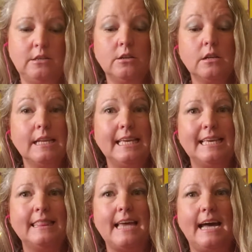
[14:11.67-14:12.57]
You're going to
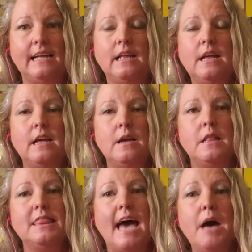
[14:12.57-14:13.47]
get that
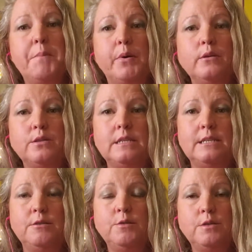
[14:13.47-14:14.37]

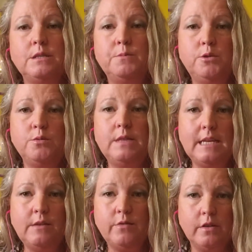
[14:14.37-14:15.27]
person who is doing
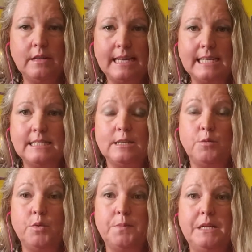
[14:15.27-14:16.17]
evil against their
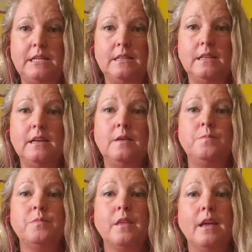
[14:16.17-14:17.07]
women,
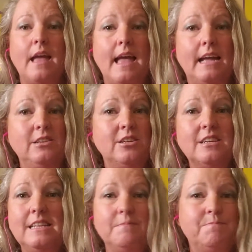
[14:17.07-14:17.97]
and you're going to,